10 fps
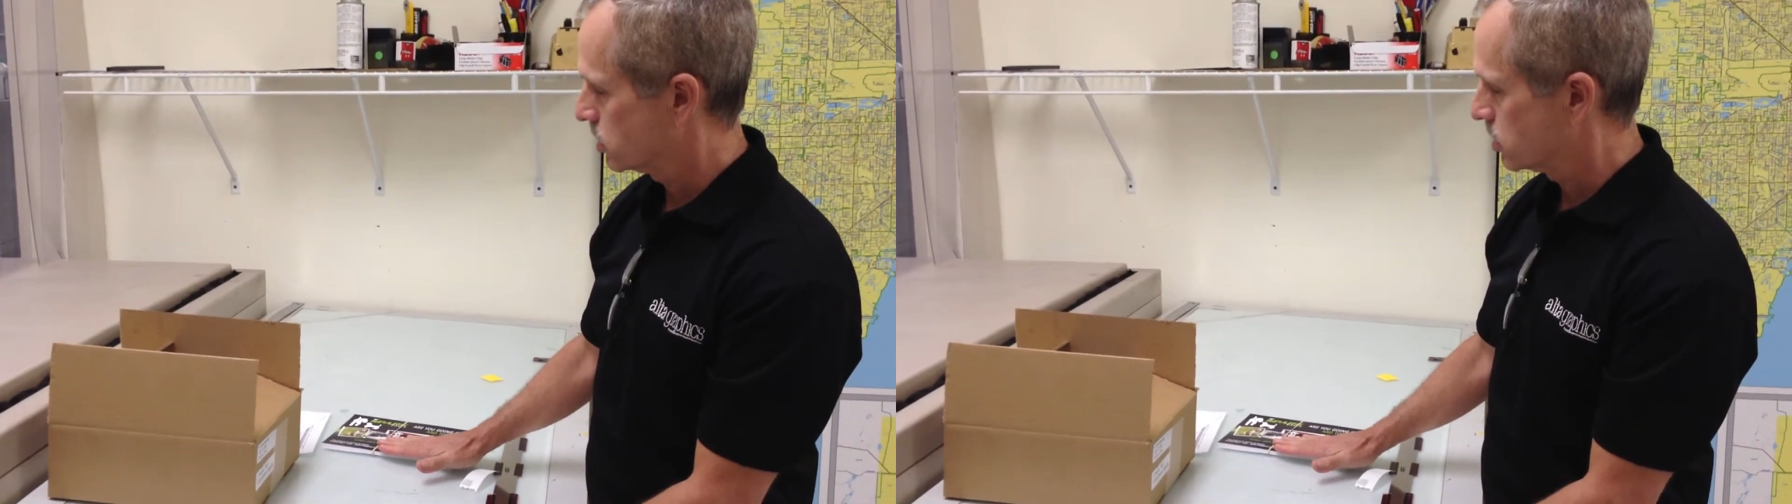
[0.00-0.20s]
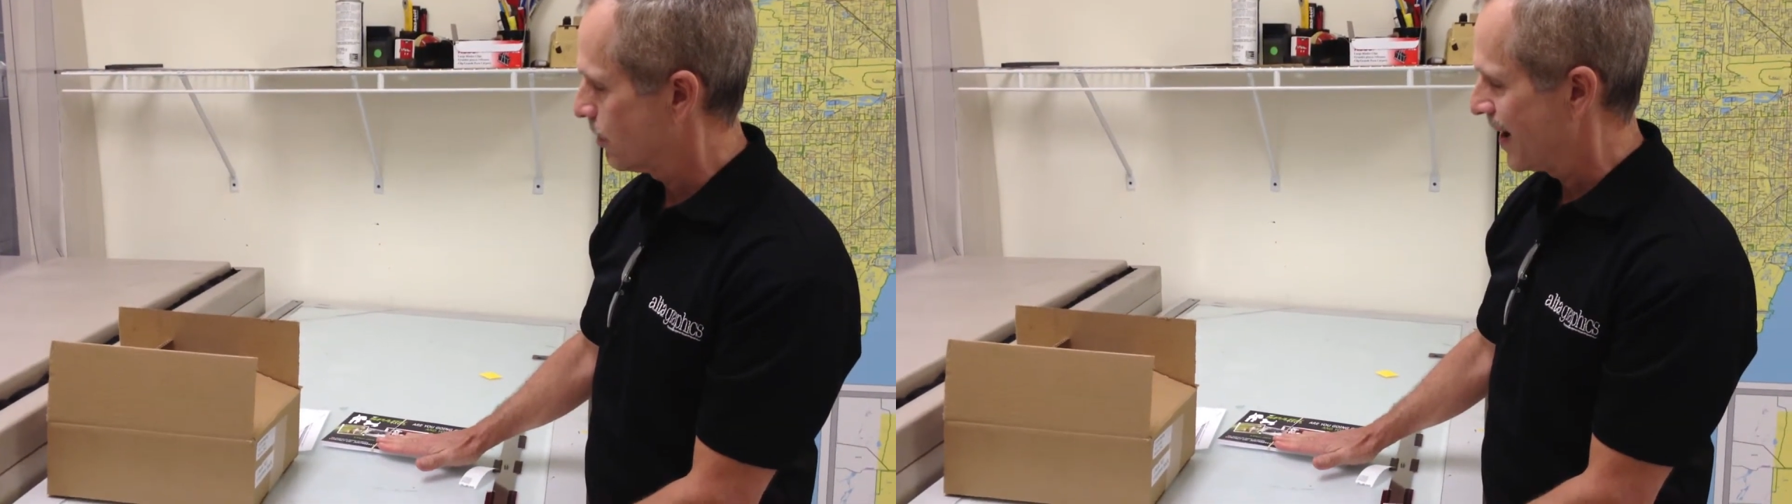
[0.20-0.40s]

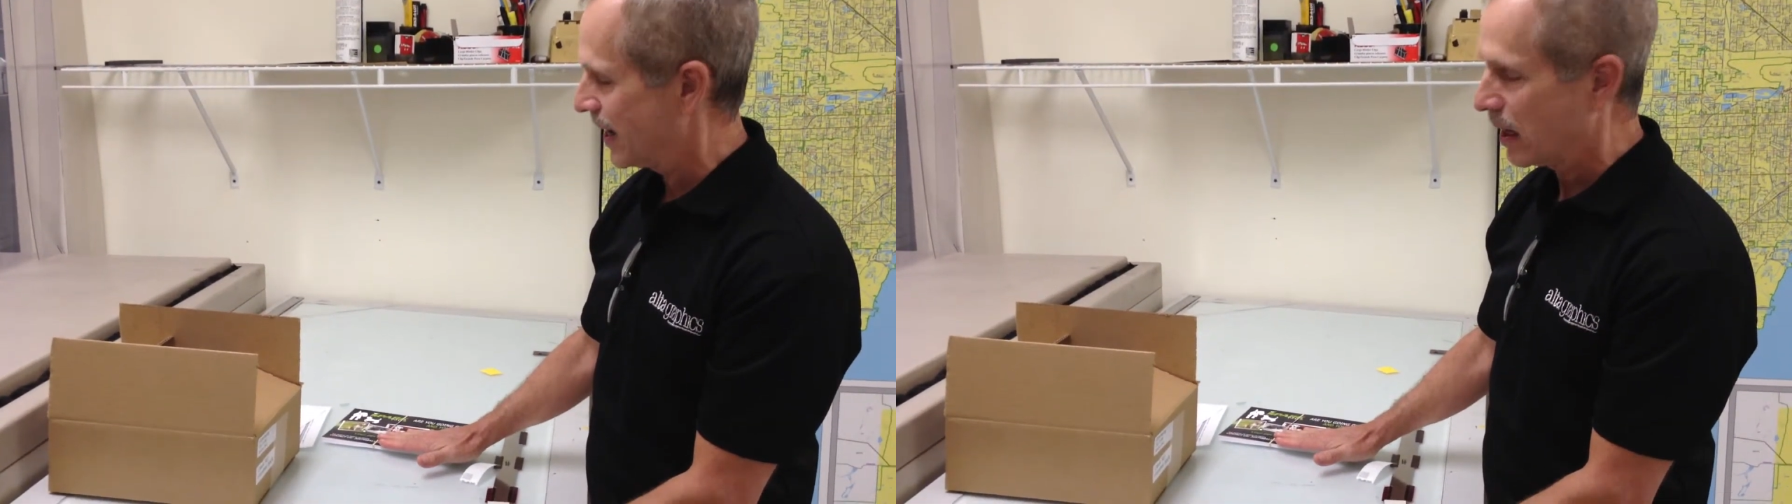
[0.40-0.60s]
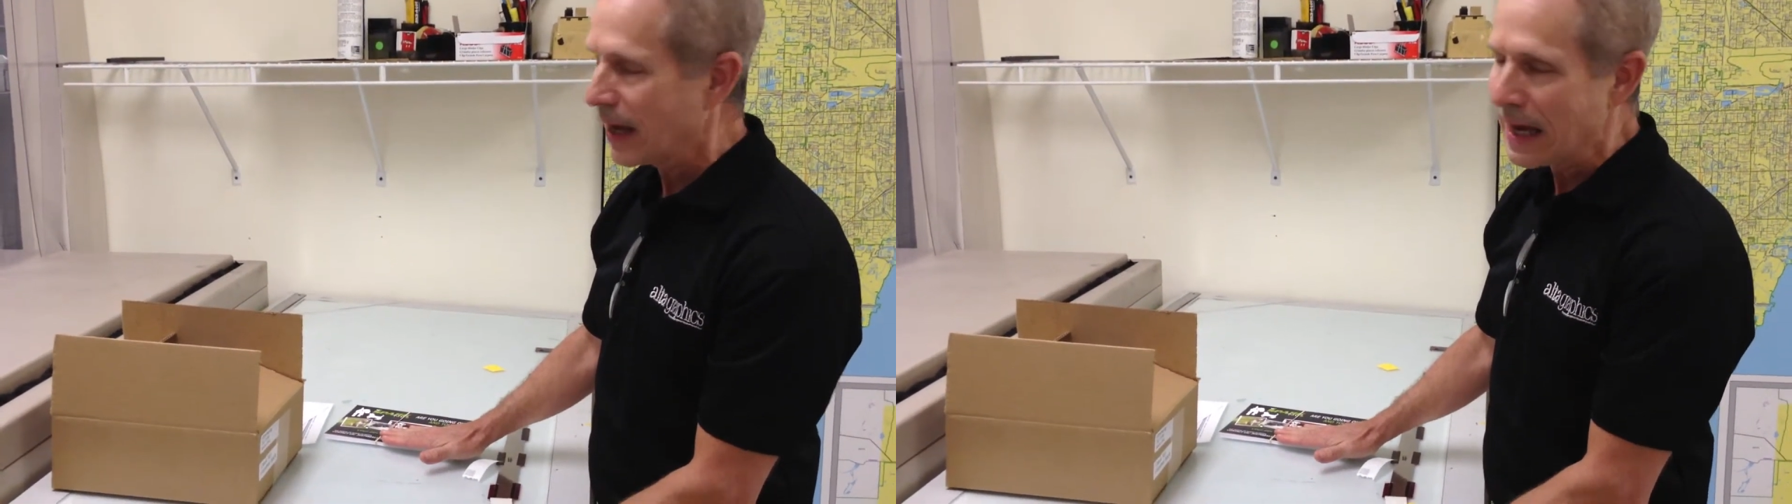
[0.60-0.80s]
to
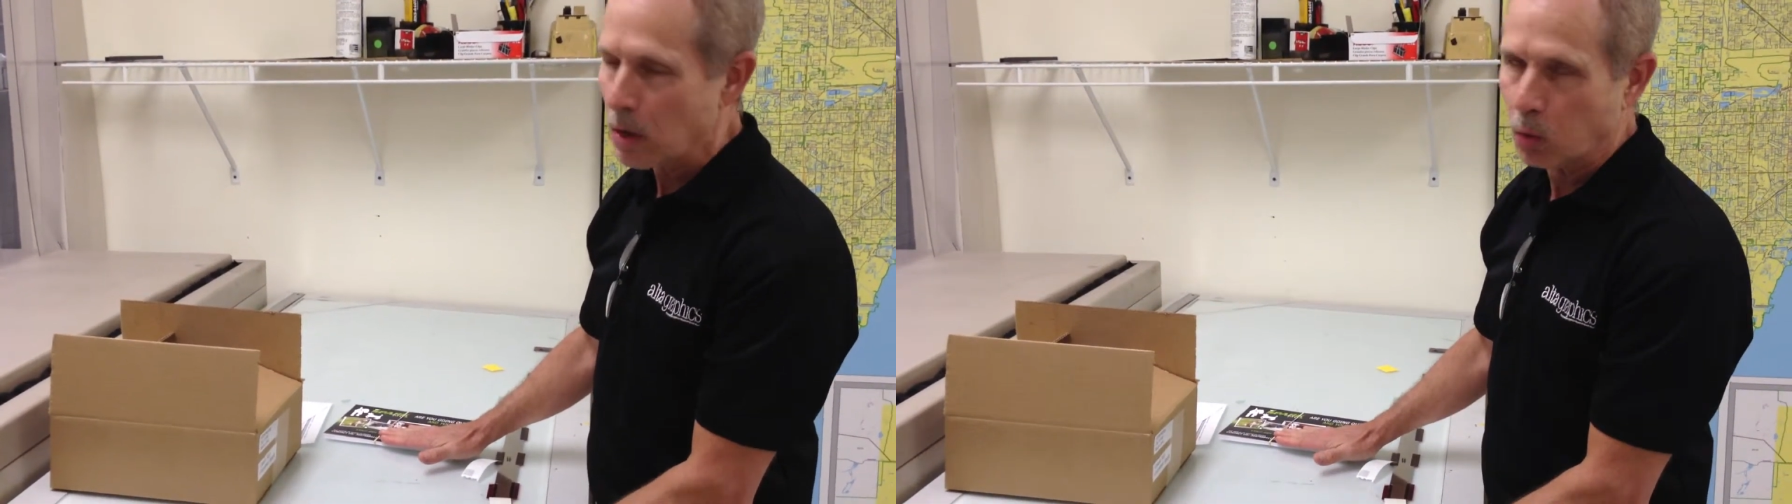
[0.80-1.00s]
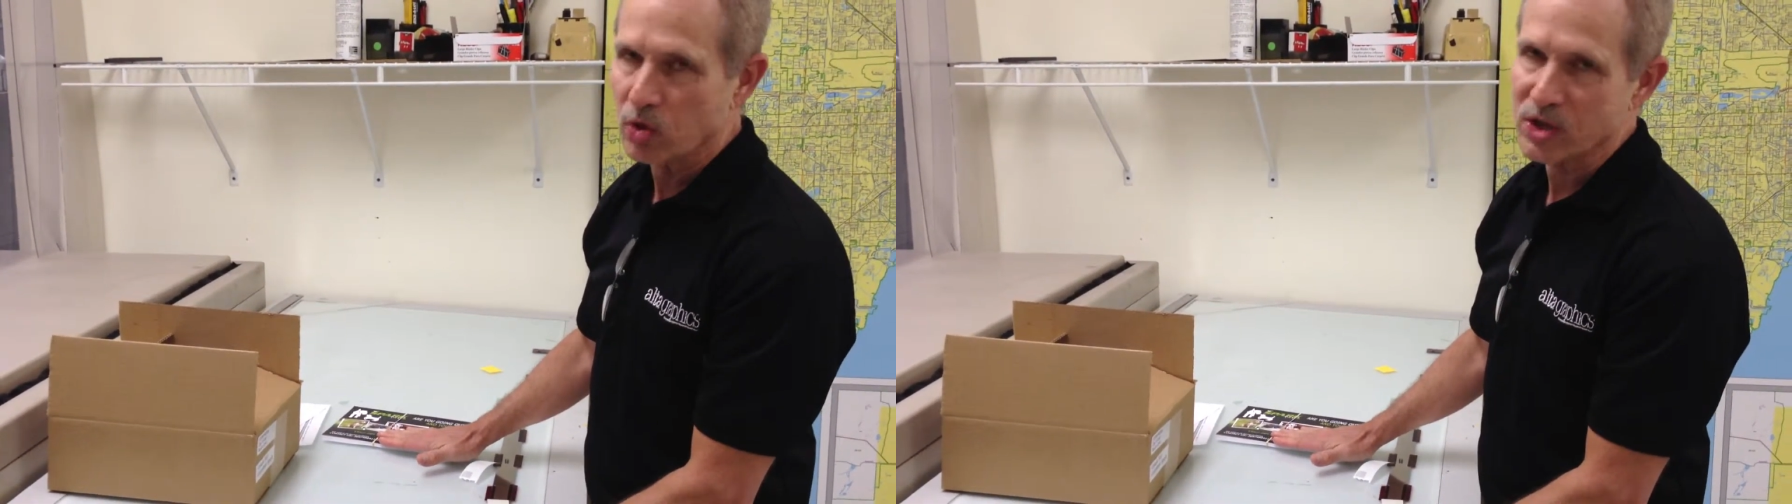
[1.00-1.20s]
make equal